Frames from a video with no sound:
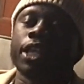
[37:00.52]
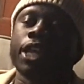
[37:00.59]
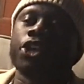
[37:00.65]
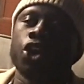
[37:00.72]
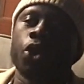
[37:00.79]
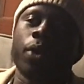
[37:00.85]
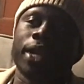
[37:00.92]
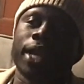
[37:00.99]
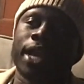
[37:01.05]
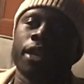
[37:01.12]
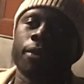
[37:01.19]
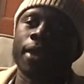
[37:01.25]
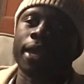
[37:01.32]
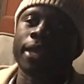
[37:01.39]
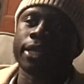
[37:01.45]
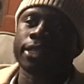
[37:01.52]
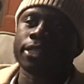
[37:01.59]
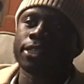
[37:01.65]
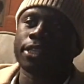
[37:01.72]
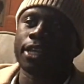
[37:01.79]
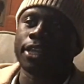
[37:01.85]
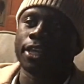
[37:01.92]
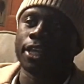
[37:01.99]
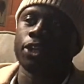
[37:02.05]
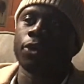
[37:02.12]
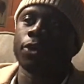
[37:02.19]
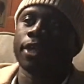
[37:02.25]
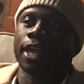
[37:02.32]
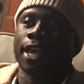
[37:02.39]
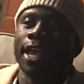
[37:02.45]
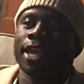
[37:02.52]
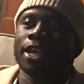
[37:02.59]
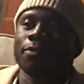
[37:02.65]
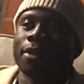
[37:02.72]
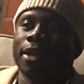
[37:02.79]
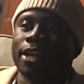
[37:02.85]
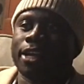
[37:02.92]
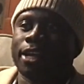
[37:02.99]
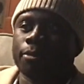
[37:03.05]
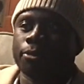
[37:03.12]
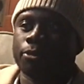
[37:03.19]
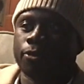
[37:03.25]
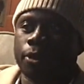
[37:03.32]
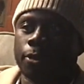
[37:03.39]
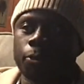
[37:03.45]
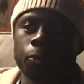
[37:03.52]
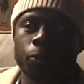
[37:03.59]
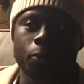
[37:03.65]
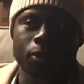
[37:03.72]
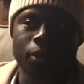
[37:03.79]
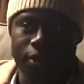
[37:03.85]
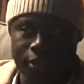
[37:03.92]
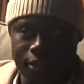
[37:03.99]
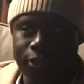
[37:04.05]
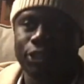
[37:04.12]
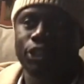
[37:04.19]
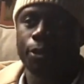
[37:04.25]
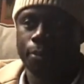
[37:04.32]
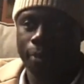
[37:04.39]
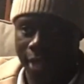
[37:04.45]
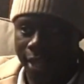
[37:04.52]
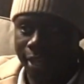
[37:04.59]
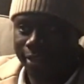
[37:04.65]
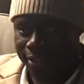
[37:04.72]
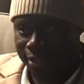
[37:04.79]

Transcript: they know what anime is. And they know that anime comes from Japan.